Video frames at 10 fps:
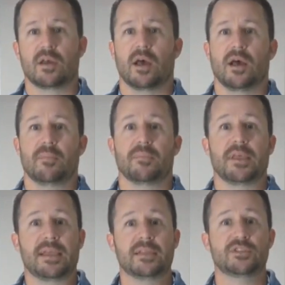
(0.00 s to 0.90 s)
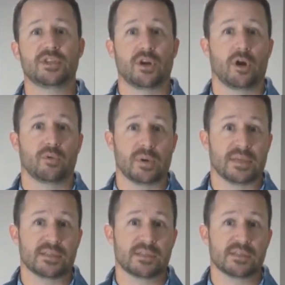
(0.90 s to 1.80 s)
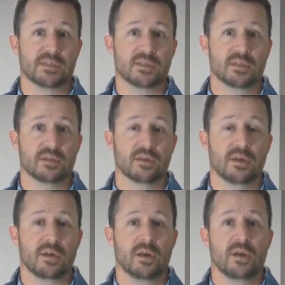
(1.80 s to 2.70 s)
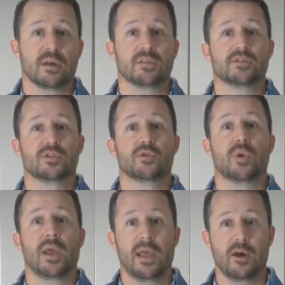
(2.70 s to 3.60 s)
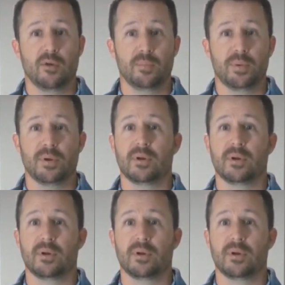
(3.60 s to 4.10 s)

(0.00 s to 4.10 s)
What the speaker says: the hinge in our wrists to help